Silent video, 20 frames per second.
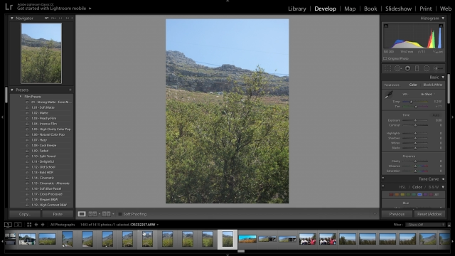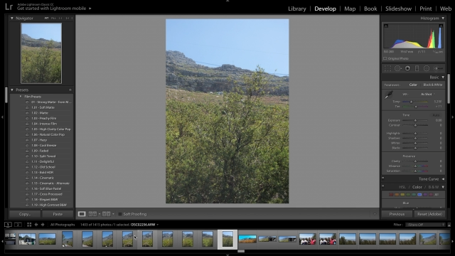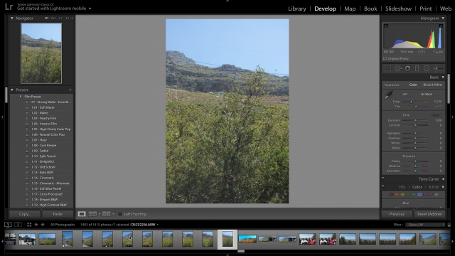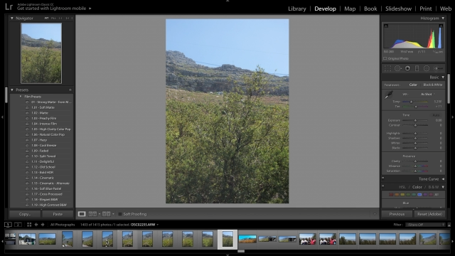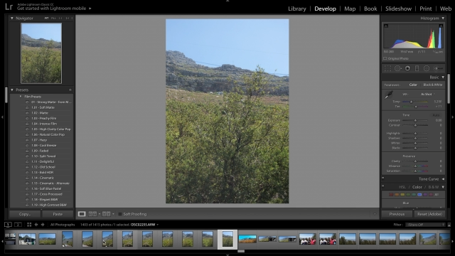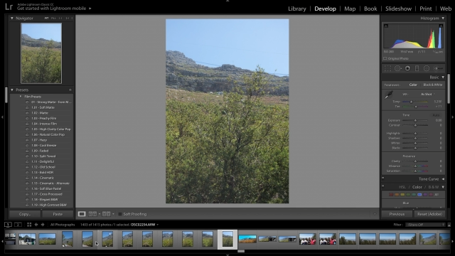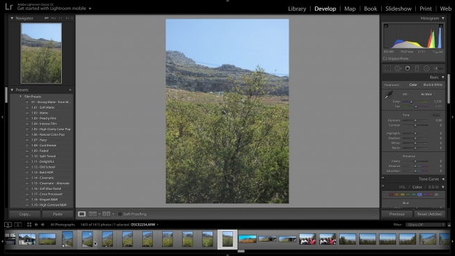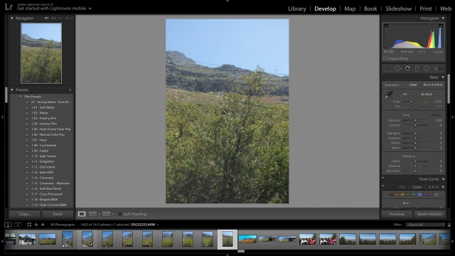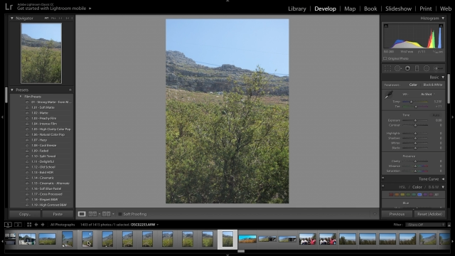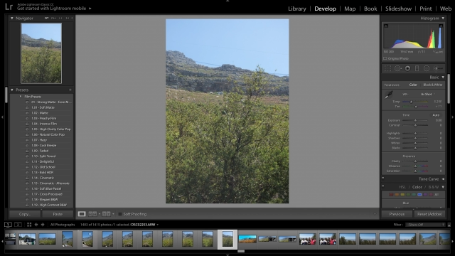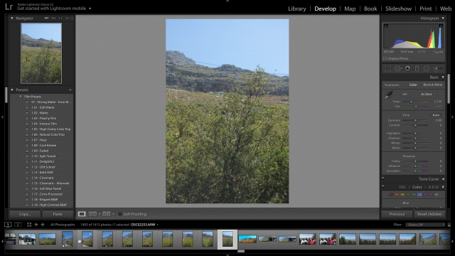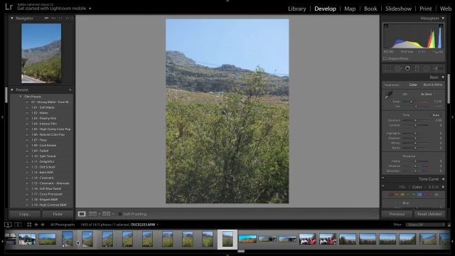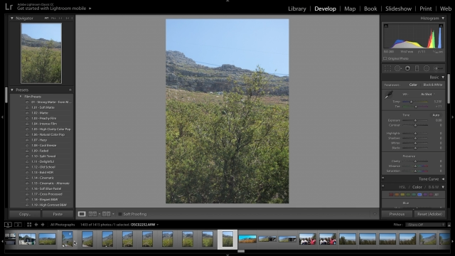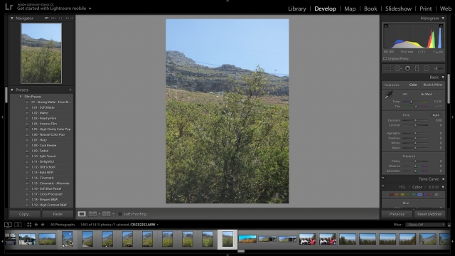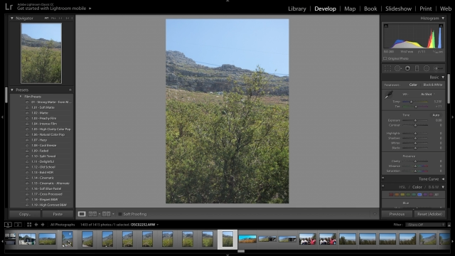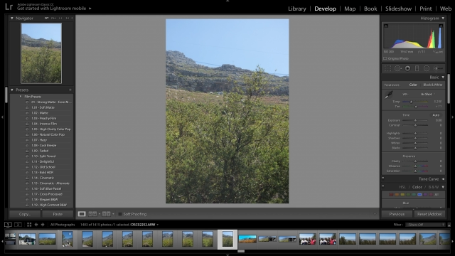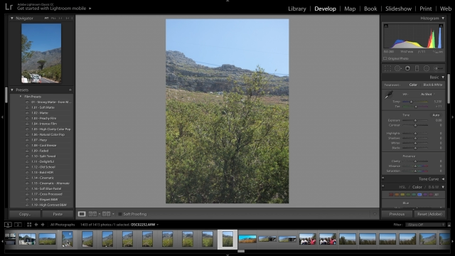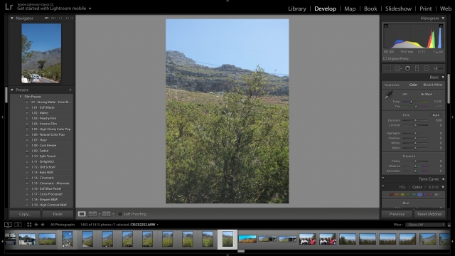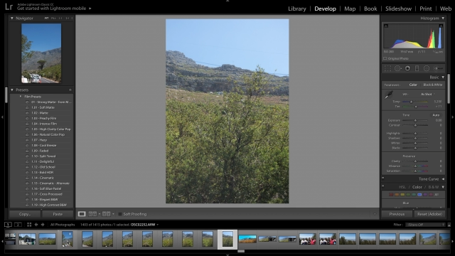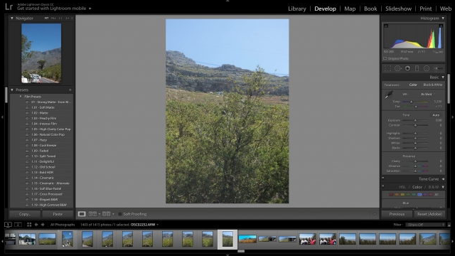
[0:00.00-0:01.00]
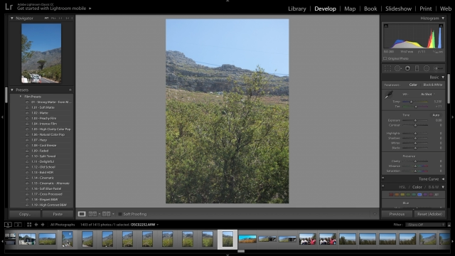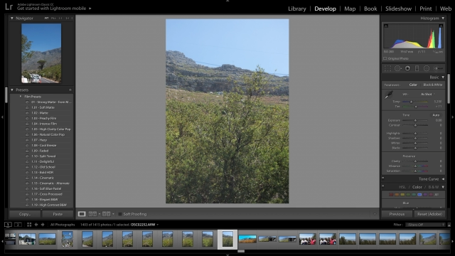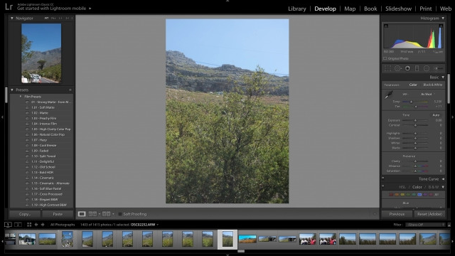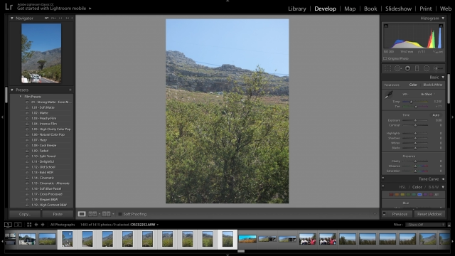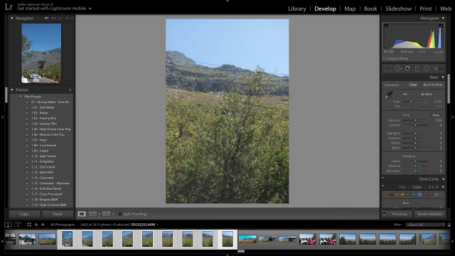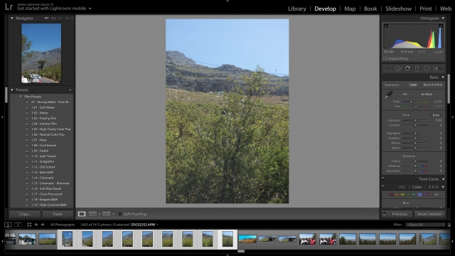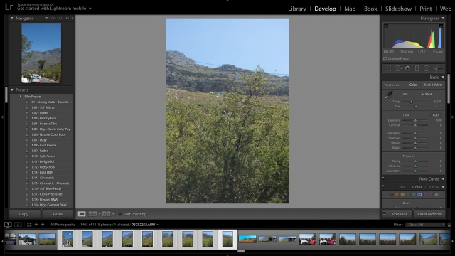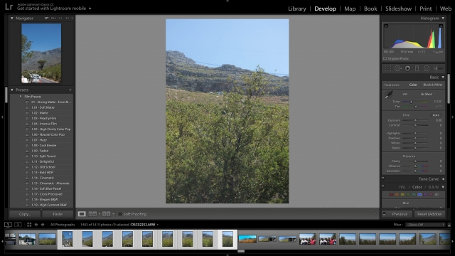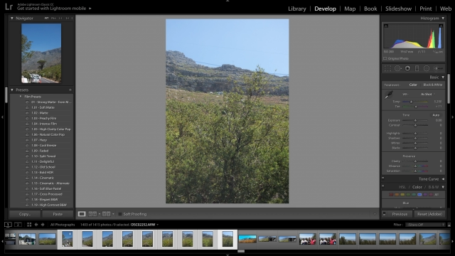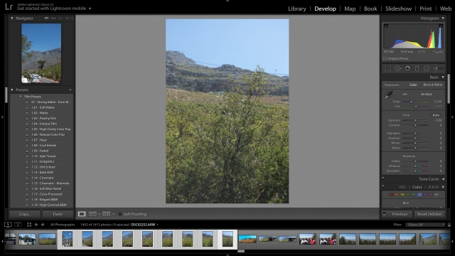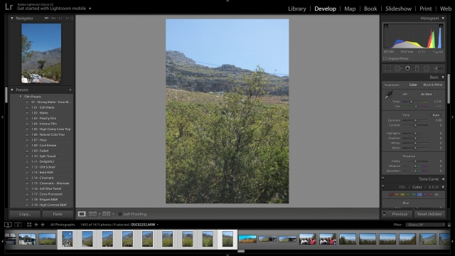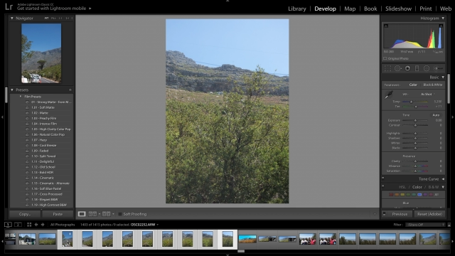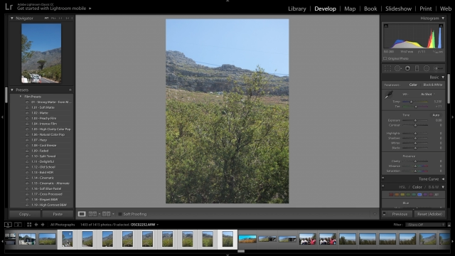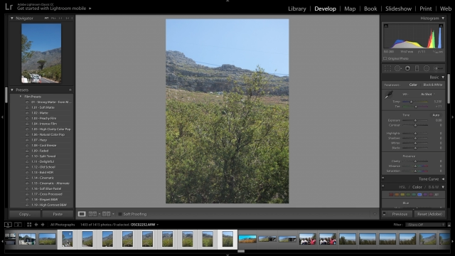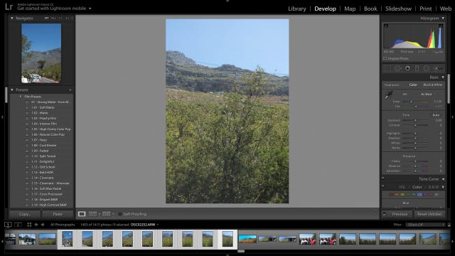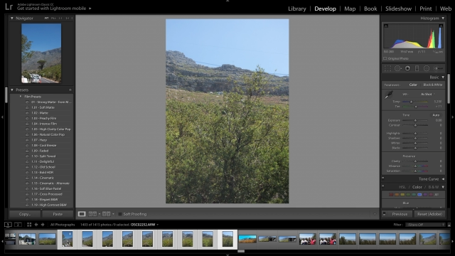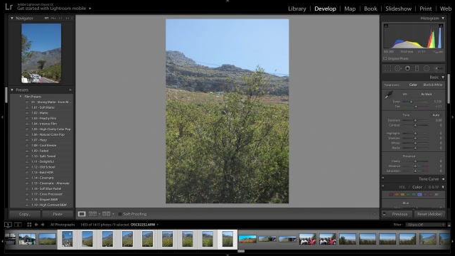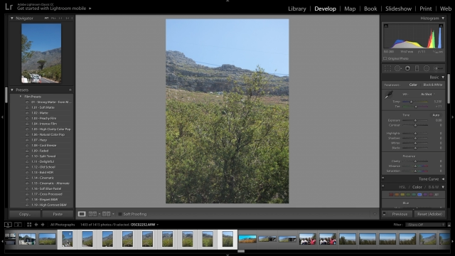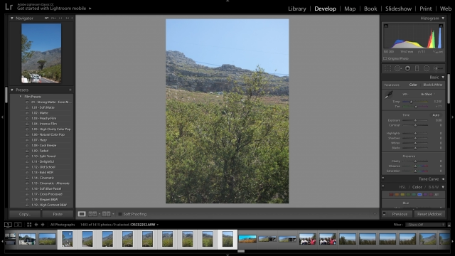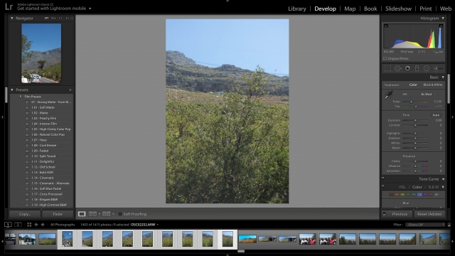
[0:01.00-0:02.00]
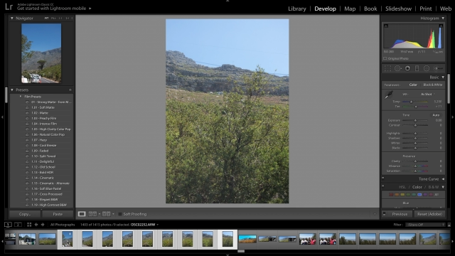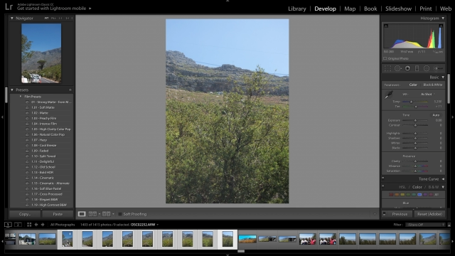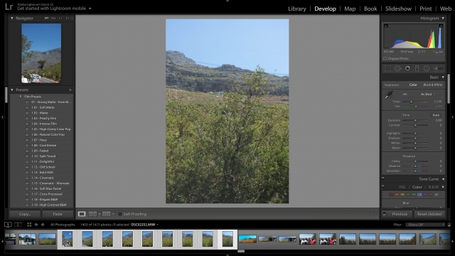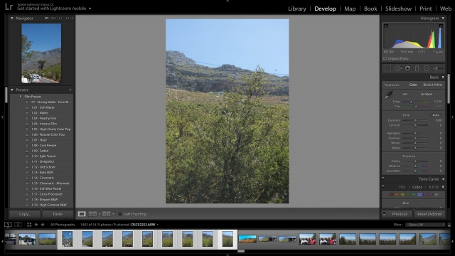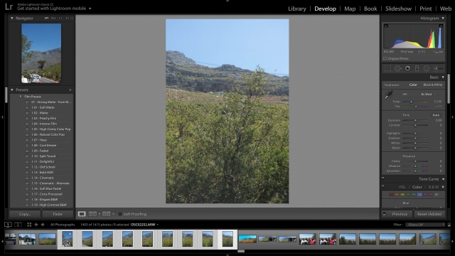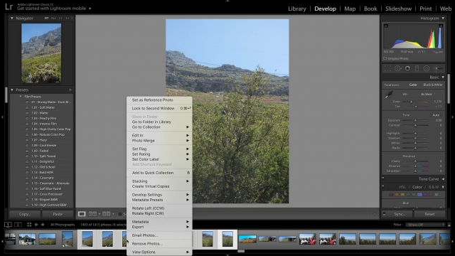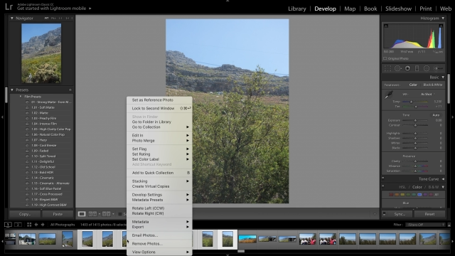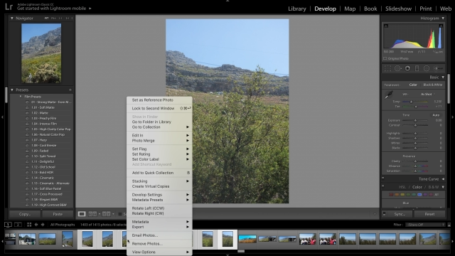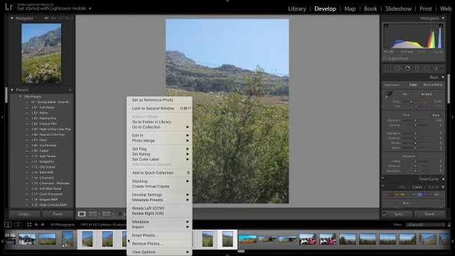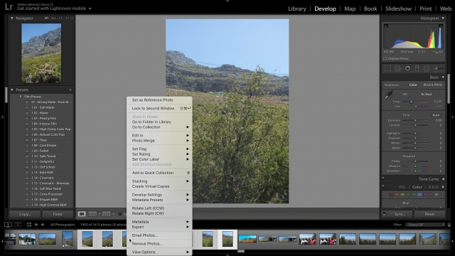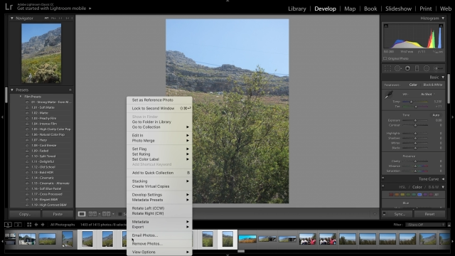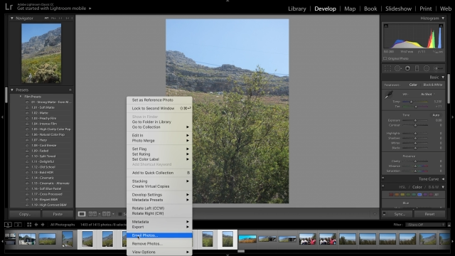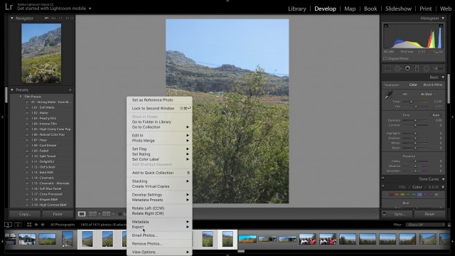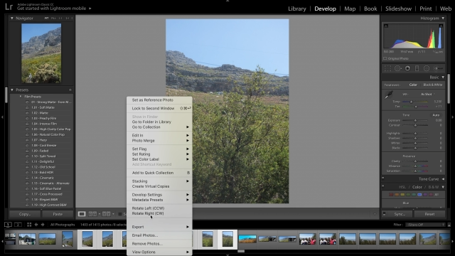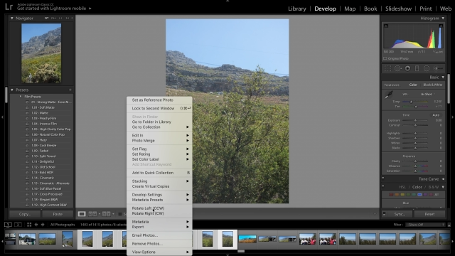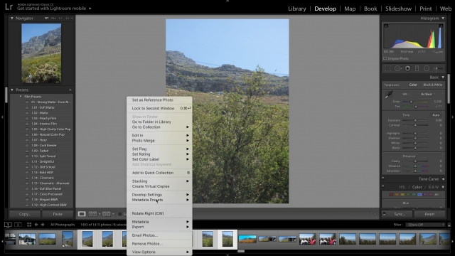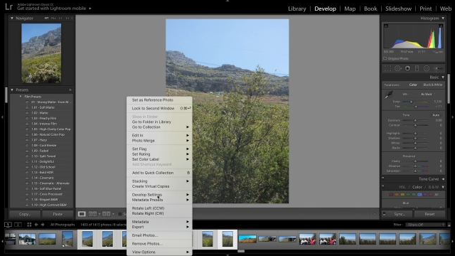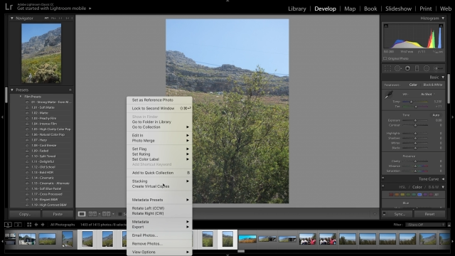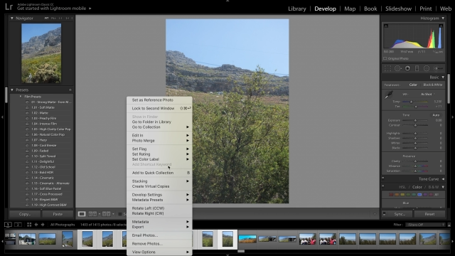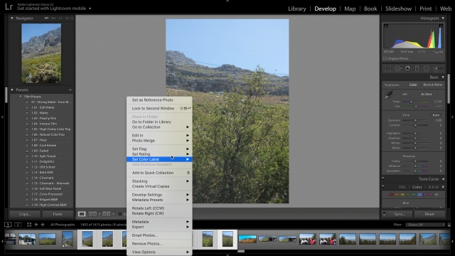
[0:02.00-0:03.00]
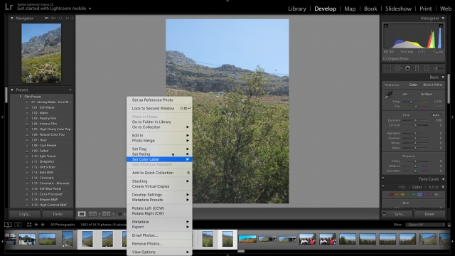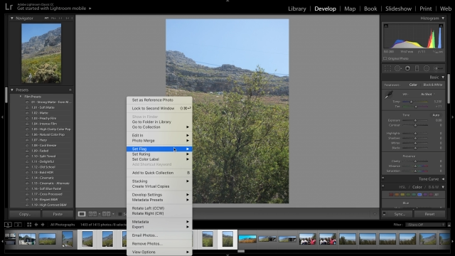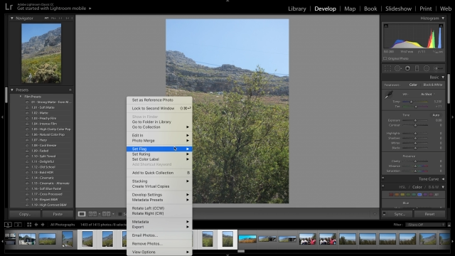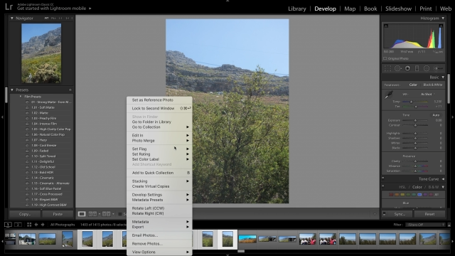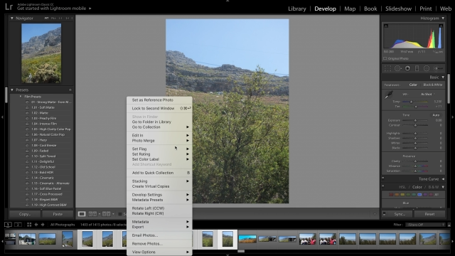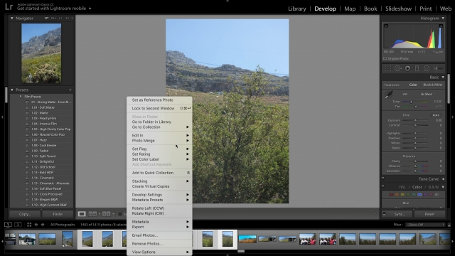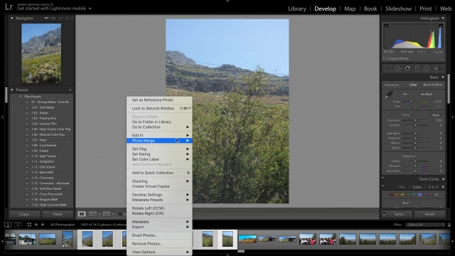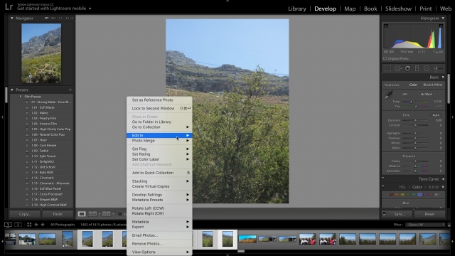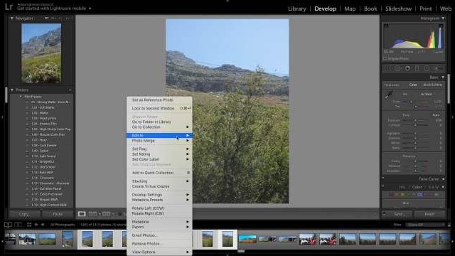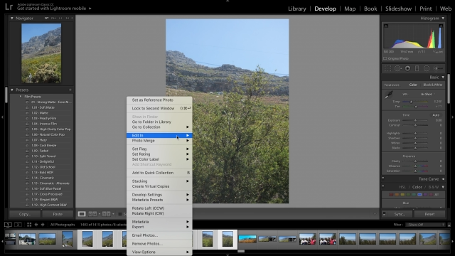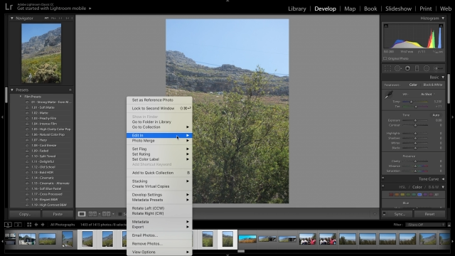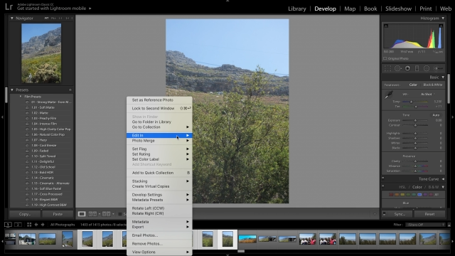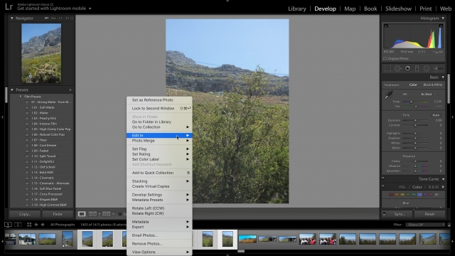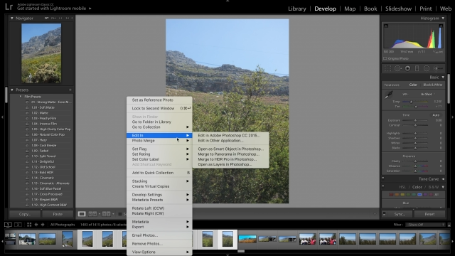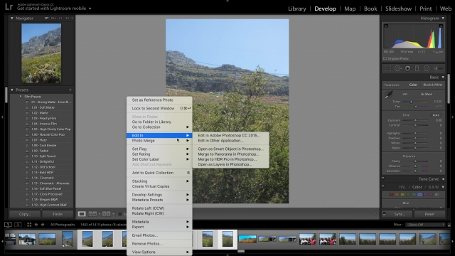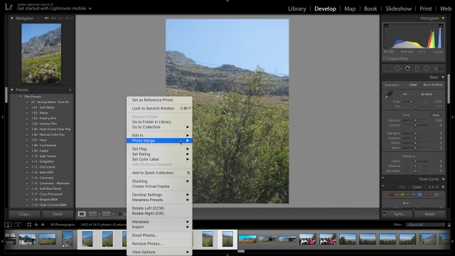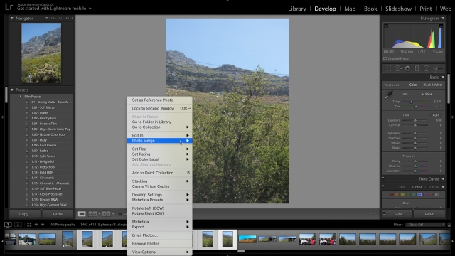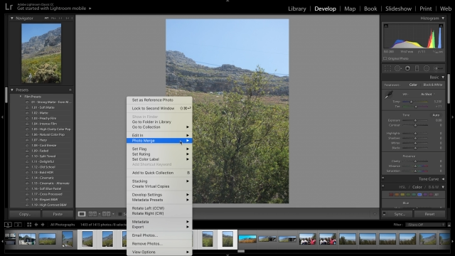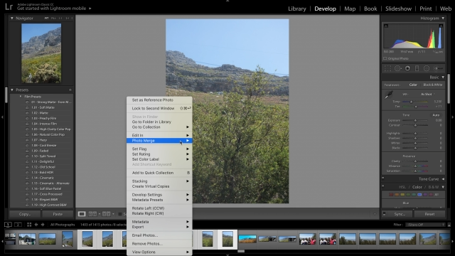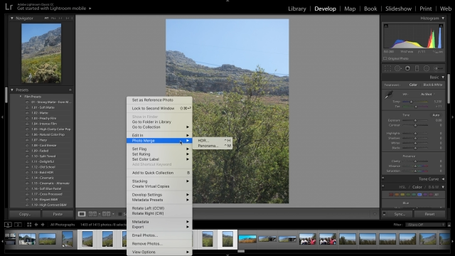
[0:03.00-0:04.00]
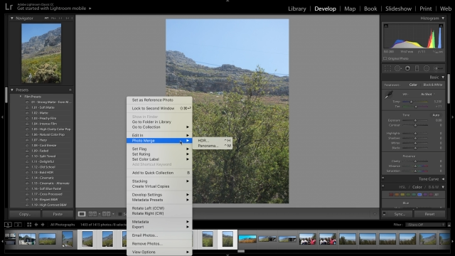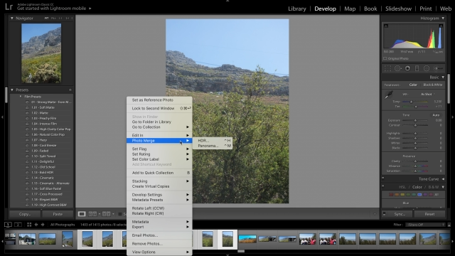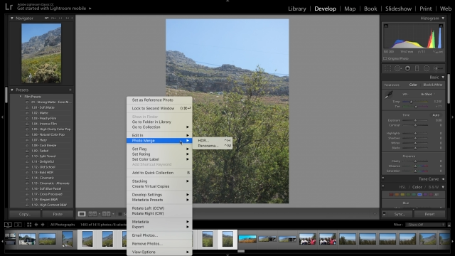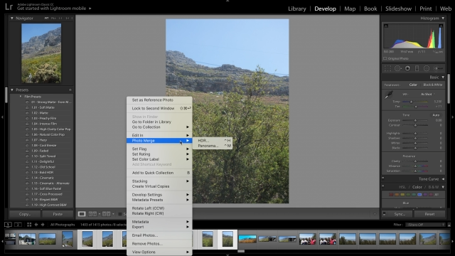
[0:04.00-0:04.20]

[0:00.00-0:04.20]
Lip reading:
Nobody's mouth can be seen.